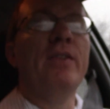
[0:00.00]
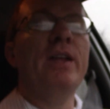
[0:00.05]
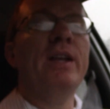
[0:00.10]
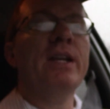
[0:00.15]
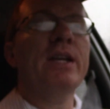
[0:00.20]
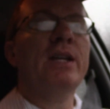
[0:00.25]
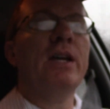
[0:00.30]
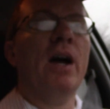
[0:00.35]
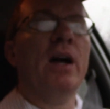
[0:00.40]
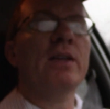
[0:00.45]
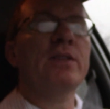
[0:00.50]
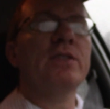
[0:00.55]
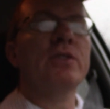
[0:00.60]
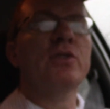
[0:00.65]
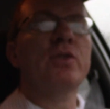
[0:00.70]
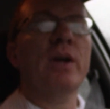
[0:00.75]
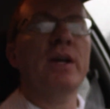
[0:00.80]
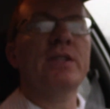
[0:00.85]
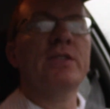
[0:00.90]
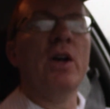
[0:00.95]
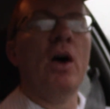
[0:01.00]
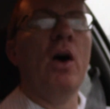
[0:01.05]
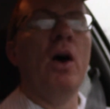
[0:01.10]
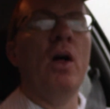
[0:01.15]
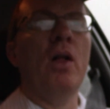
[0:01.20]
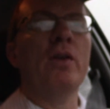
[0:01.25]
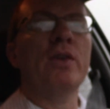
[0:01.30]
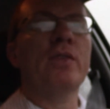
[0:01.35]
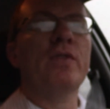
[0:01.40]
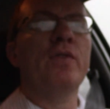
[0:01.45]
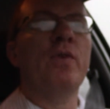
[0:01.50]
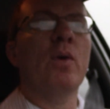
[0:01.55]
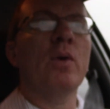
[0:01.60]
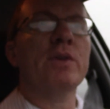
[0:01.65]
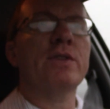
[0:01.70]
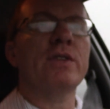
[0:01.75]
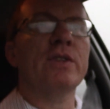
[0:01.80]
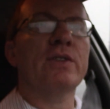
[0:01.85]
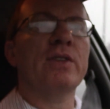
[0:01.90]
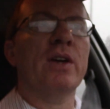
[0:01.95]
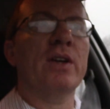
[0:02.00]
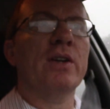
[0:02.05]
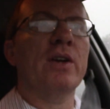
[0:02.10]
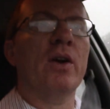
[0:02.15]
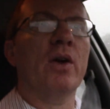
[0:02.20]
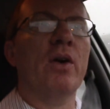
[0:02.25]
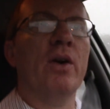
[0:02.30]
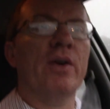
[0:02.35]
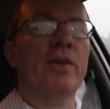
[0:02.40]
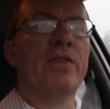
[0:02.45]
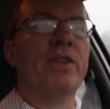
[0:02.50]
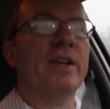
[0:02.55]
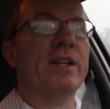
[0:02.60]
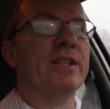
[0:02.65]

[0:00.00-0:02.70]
then he concentrates all his forces on the earth.